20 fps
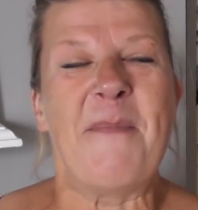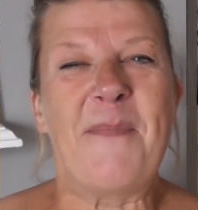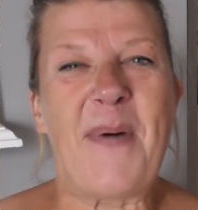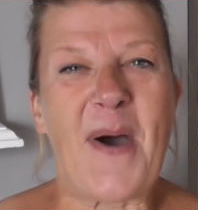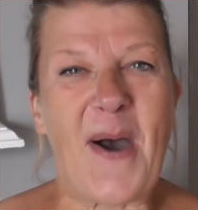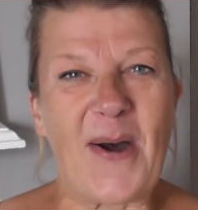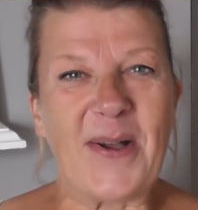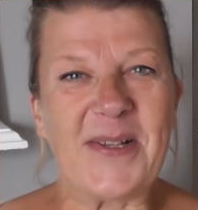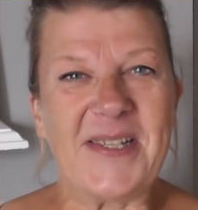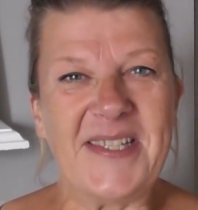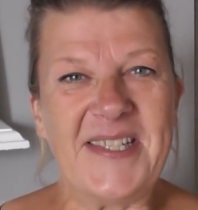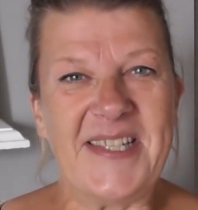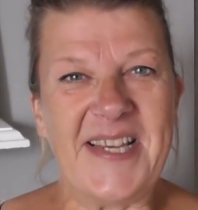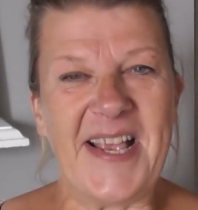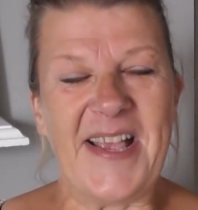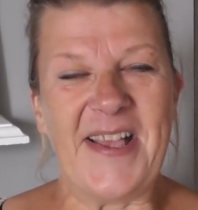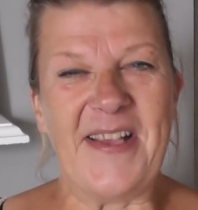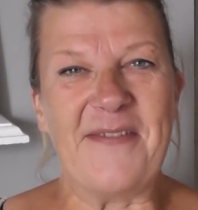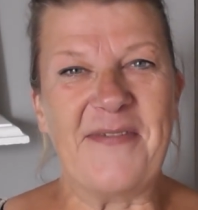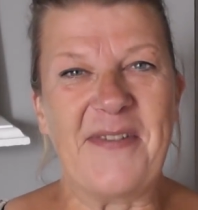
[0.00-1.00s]

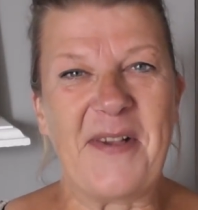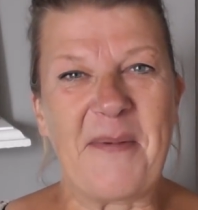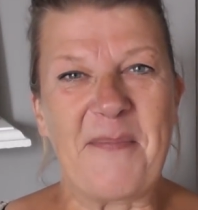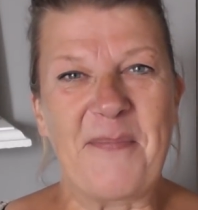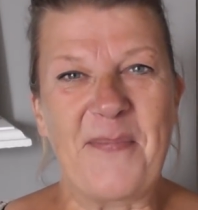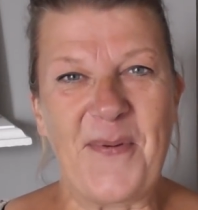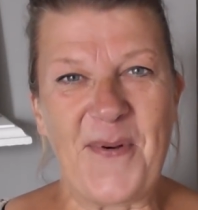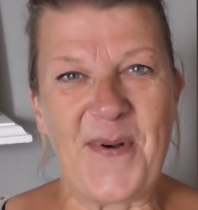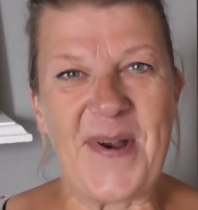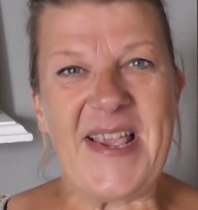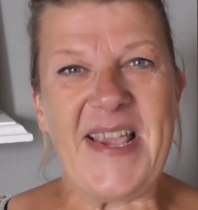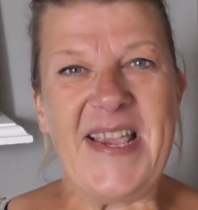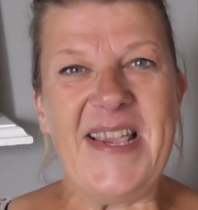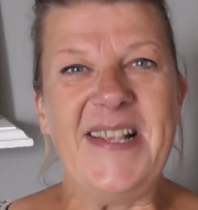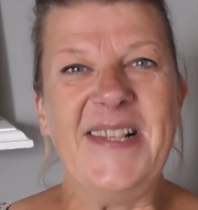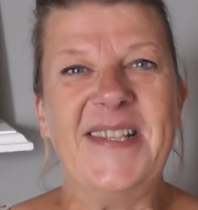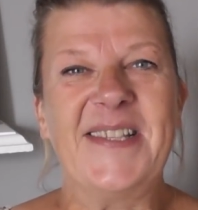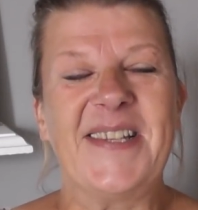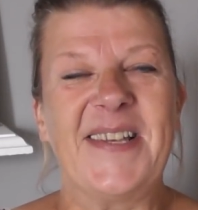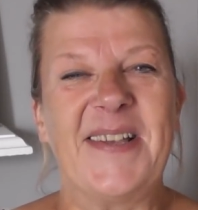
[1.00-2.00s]
positive
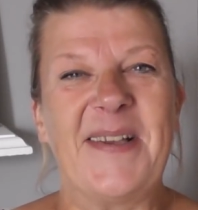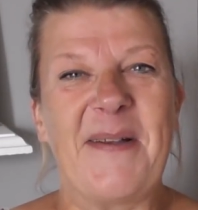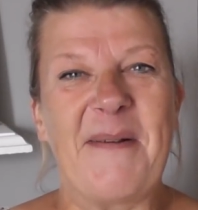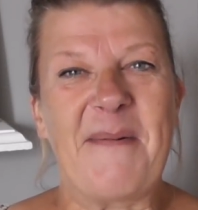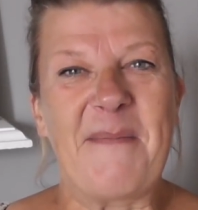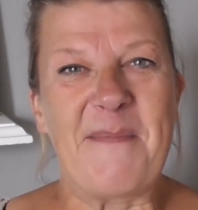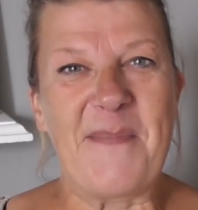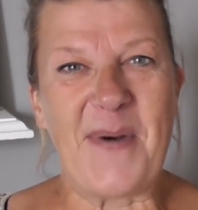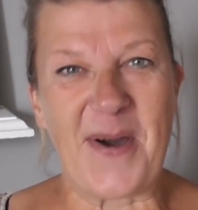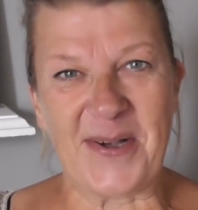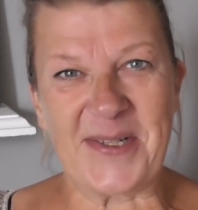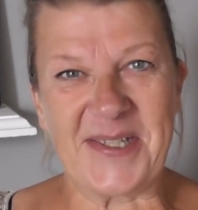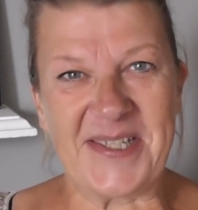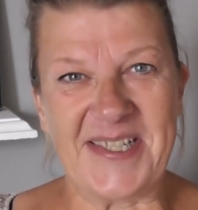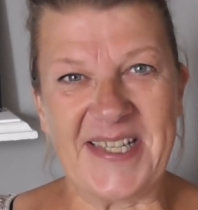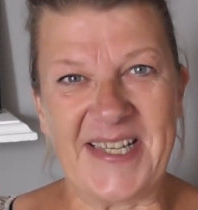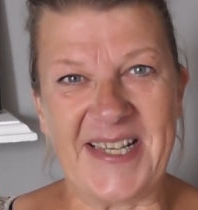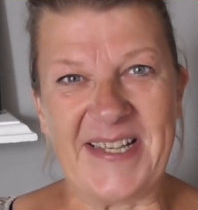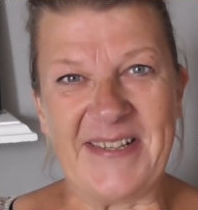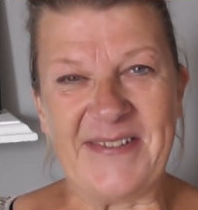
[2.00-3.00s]
breeds
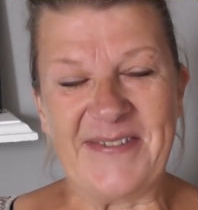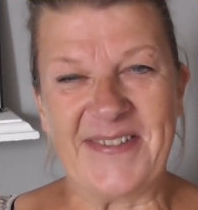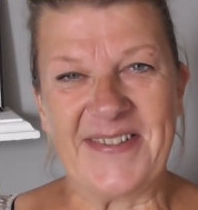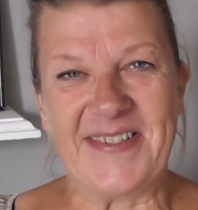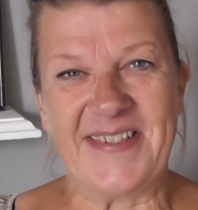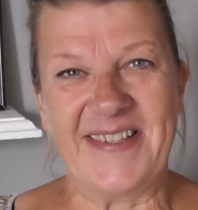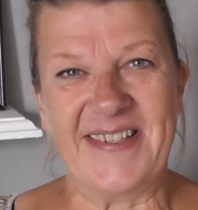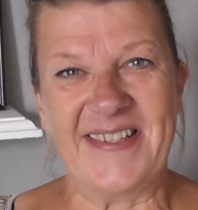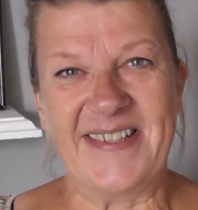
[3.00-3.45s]
positive.